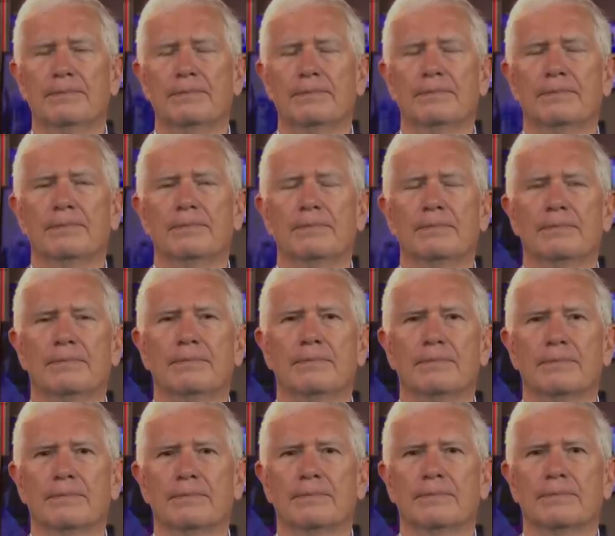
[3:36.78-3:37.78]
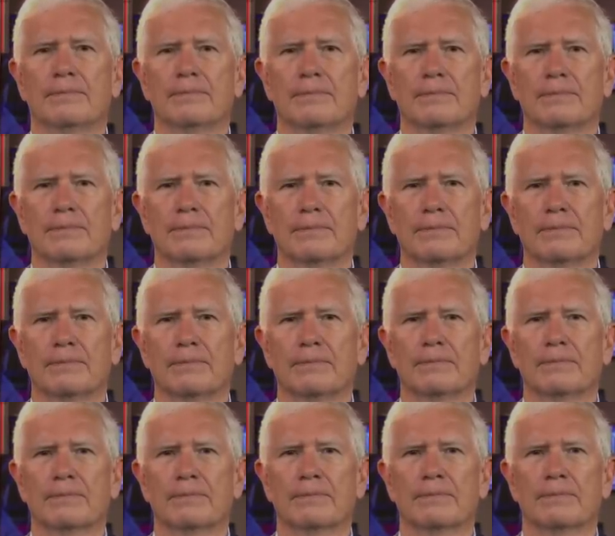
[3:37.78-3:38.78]

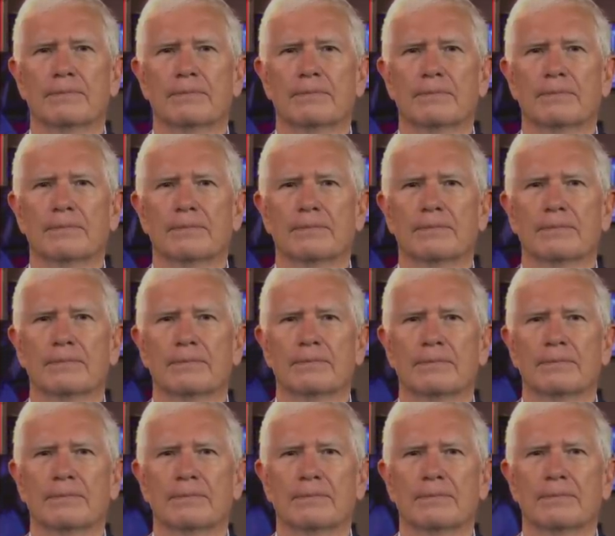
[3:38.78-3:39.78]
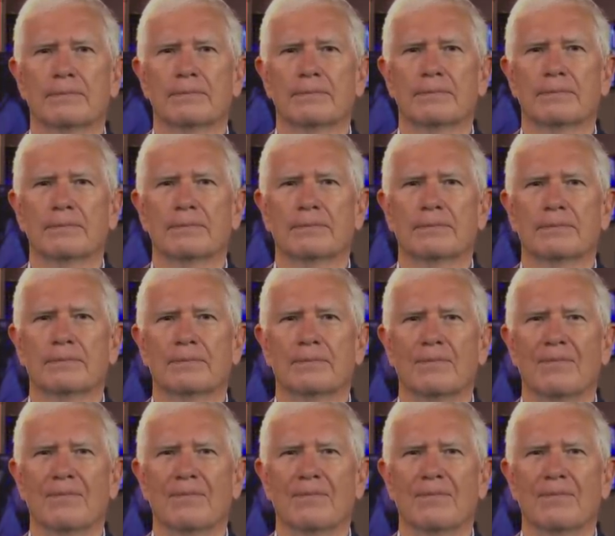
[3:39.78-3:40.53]
The person shown says nothing.